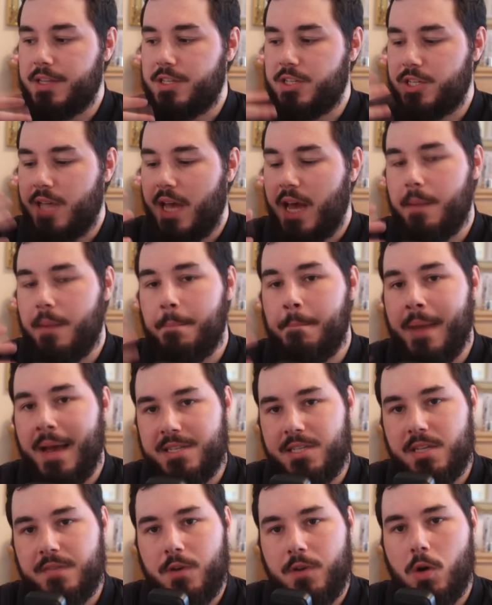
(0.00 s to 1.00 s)
It's just had a
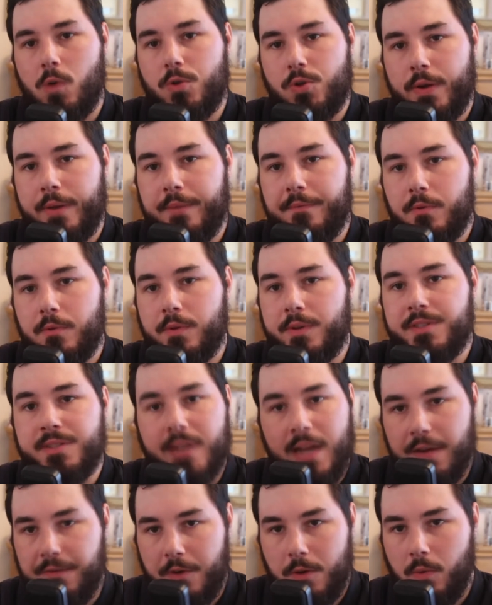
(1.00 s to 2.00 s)
massive cultural influence
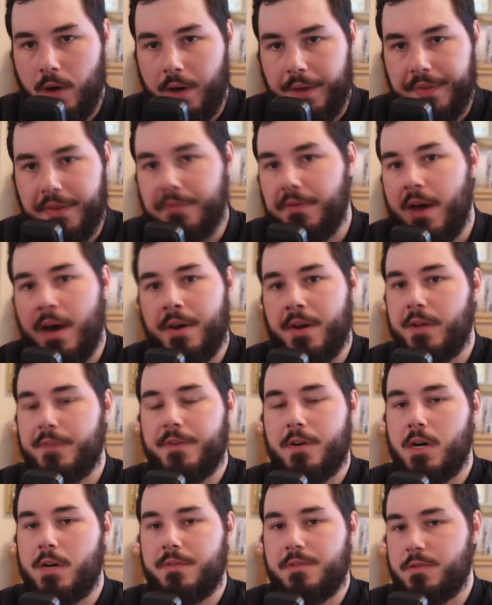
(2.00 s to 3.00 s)
on everyone, the founding
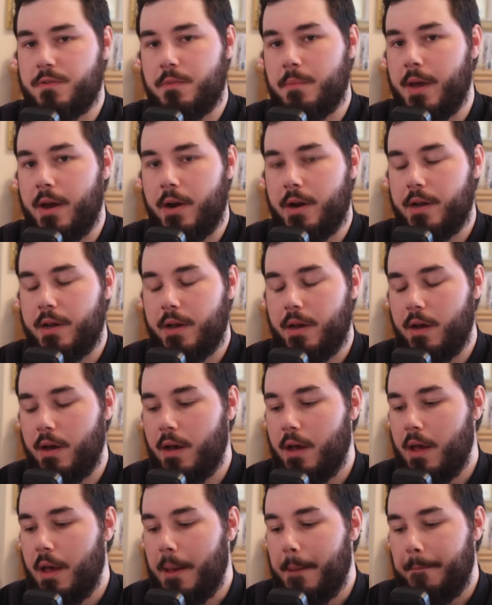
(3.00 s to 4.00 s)
fathers of America,
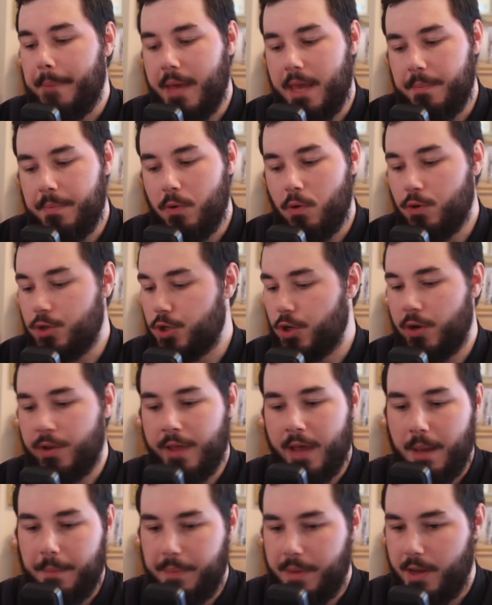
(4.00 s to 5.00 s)
people during
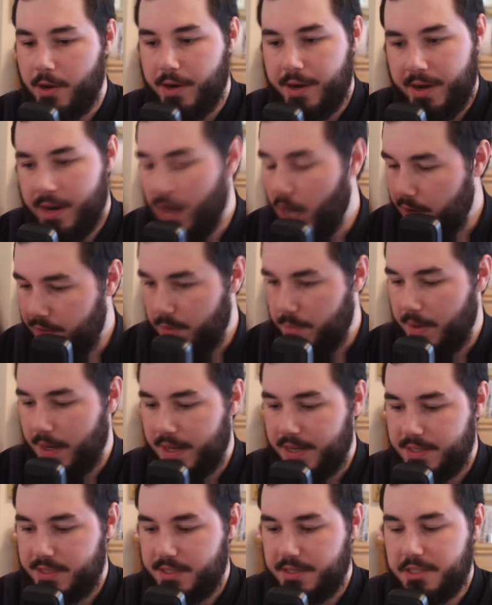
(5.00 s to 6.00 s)
that period in other
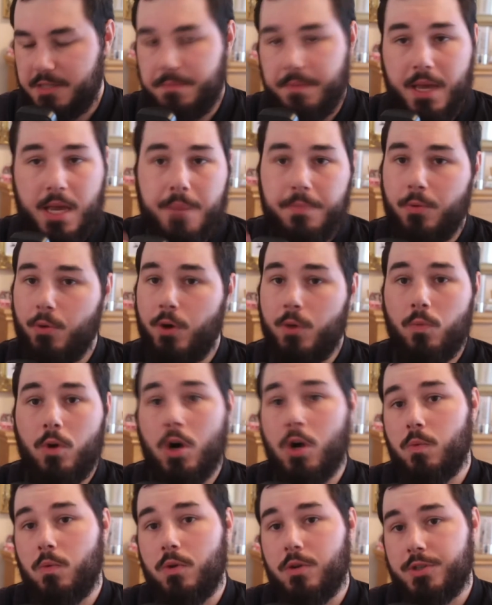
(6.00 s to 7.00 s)
places, people in
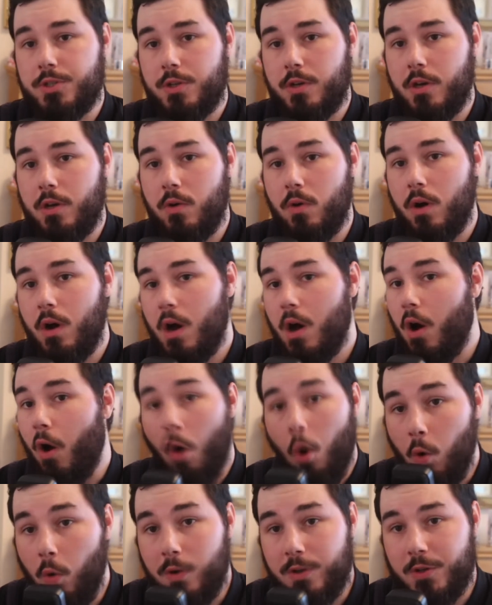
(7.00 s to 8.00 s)
World War Two,
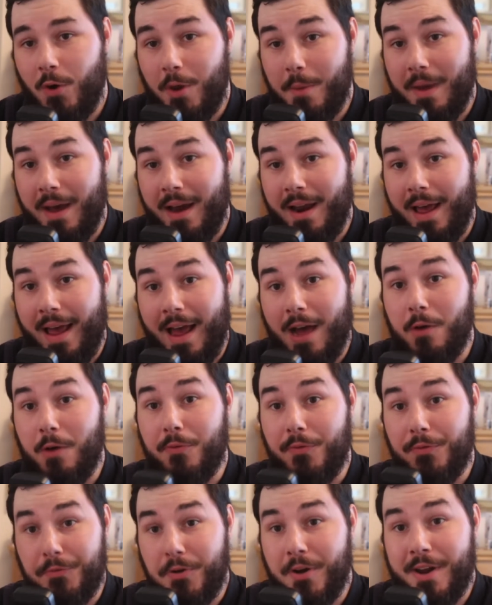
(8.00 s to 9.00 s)
all talking about like how
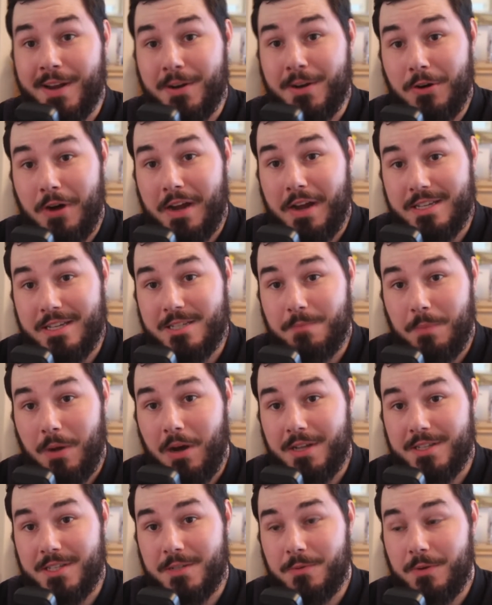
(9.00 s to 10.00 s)
free and great
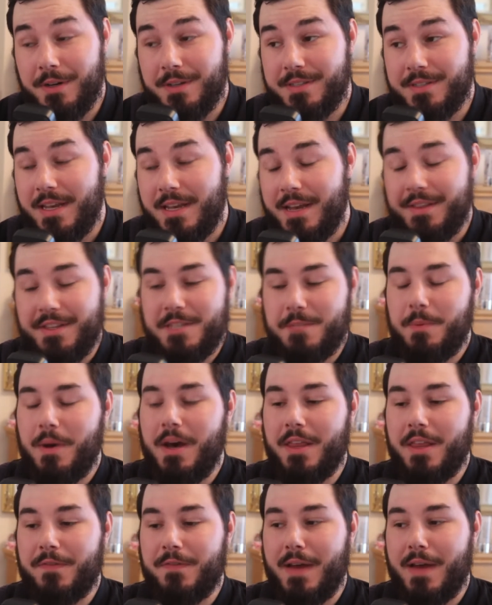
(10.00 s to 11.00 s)
Sparta was,
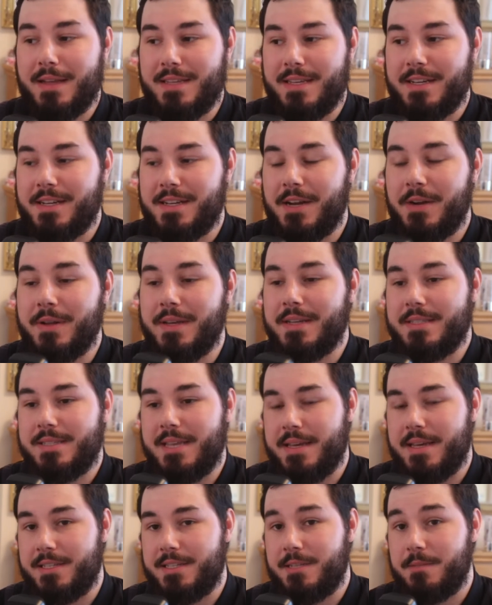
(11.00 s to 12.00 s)
despite the fact it could only
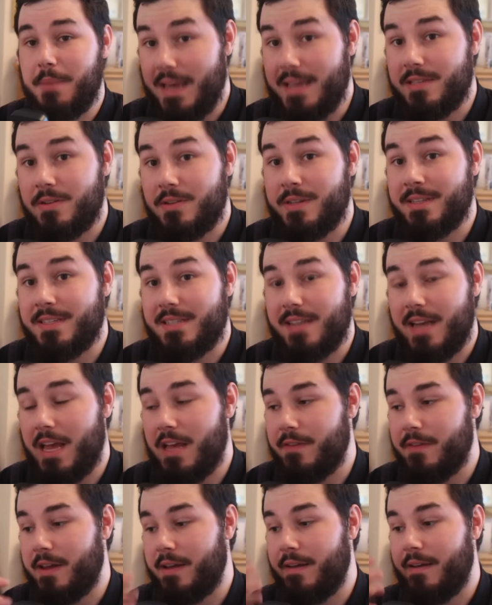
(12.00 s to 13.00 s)
exist based on
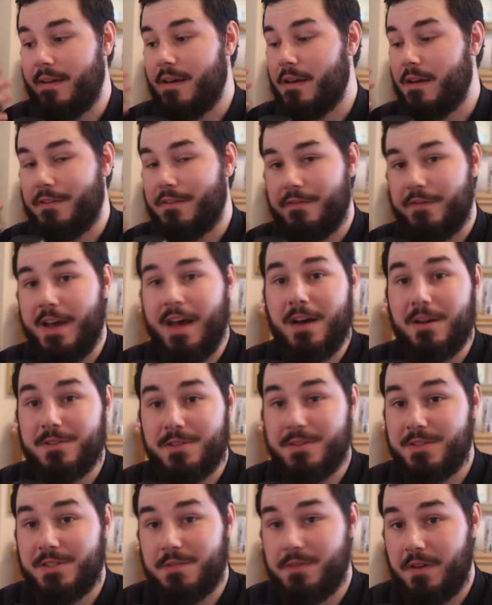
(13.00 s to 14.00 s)
enslaving
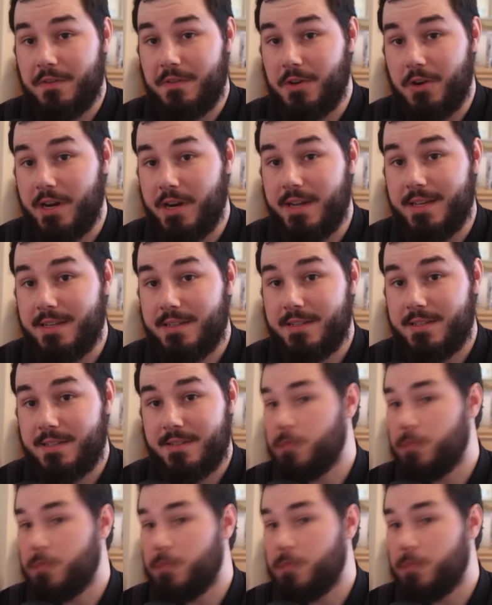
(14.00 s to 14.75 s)
thousands of other Greeks.